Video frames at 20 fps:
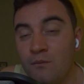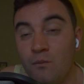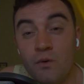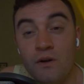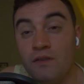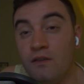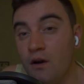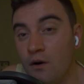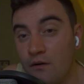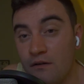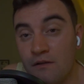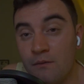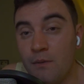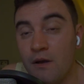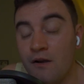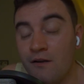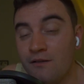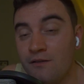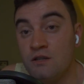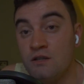with no
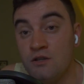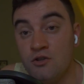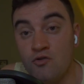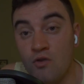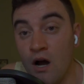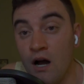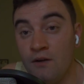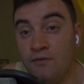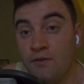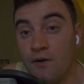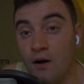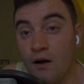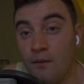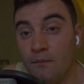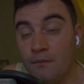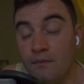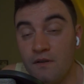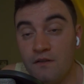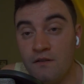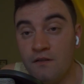experience to draw
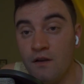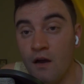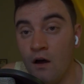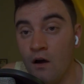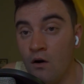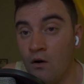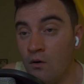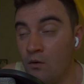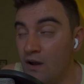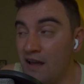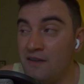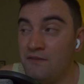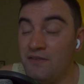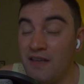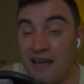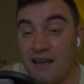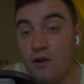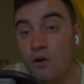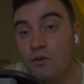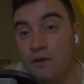from. So if
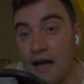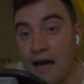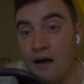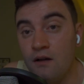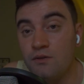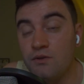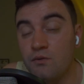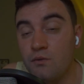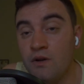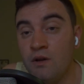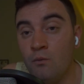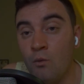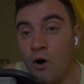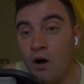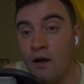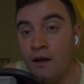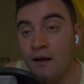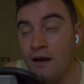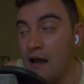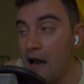they go down
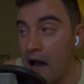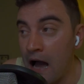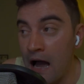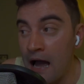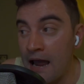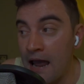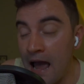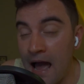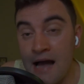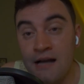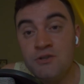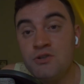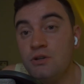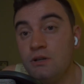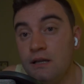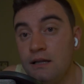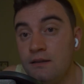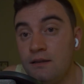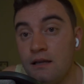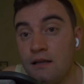3-1, I
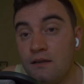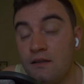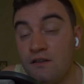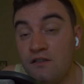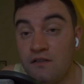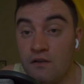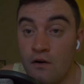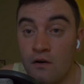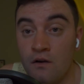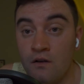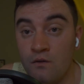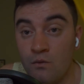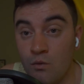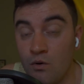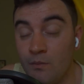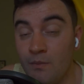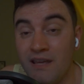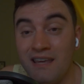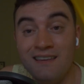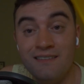actually think the series
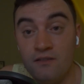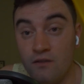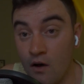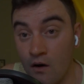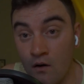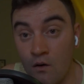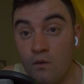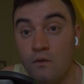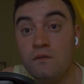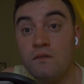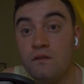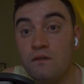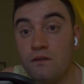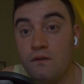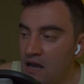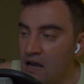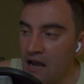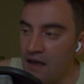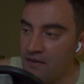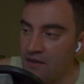would be
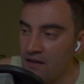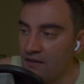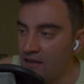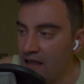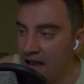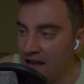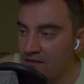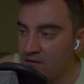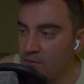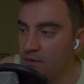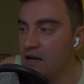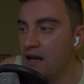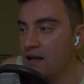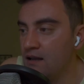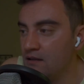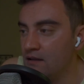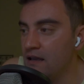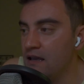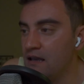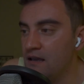toast. And then last but
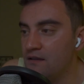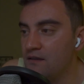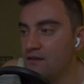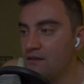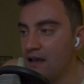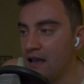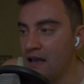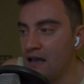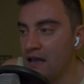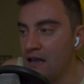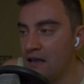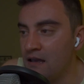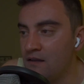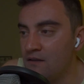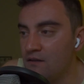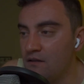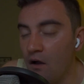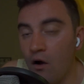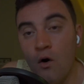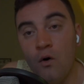not least
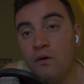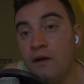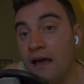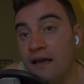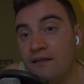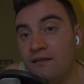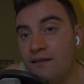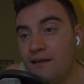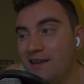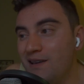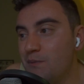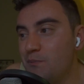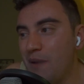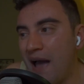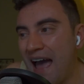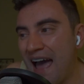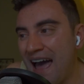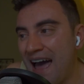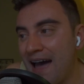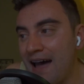is OKC
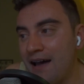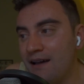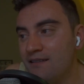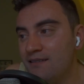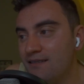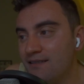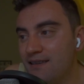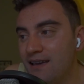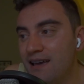passed